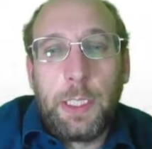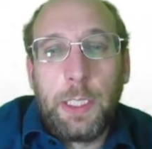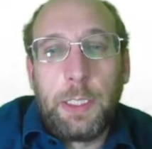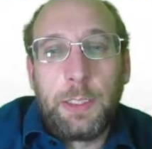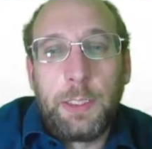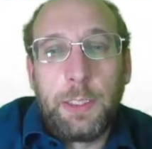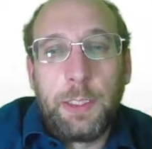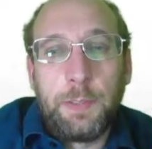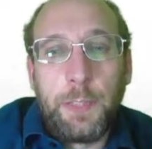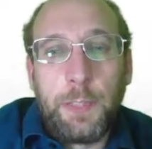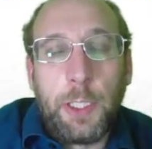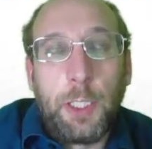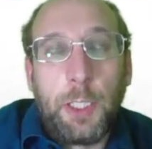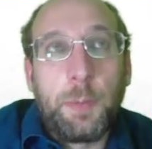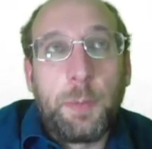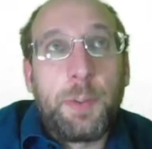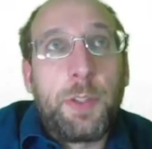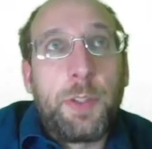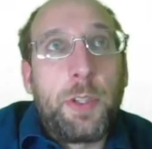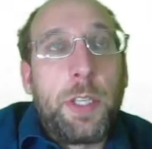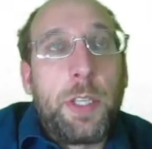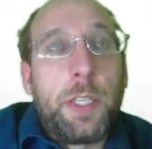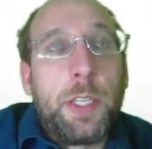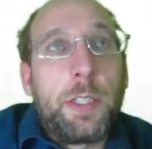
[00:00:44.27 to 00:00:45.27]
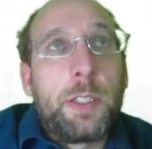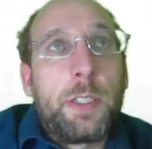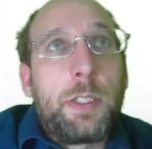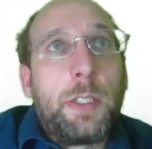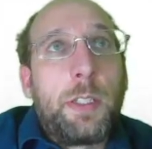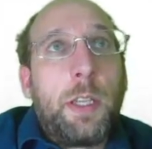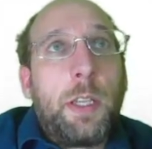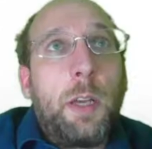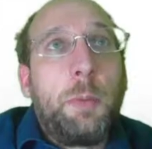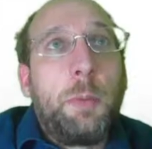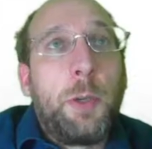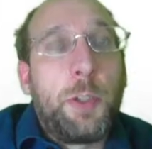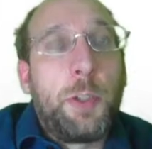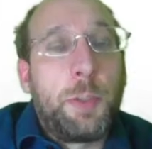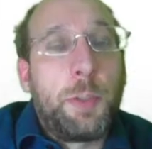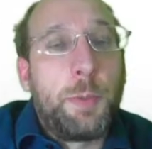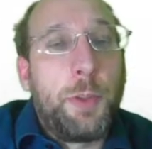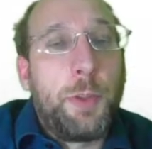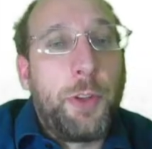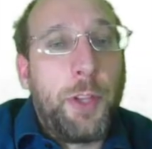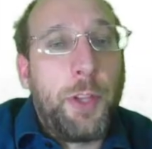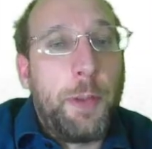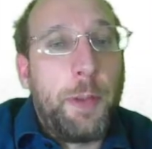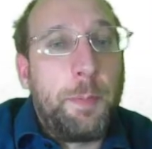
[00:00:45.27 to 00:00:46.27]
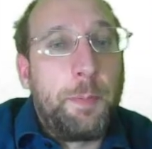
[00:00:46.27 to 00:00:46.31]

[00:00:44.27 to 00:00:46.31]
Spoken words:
developed this opposable thumb.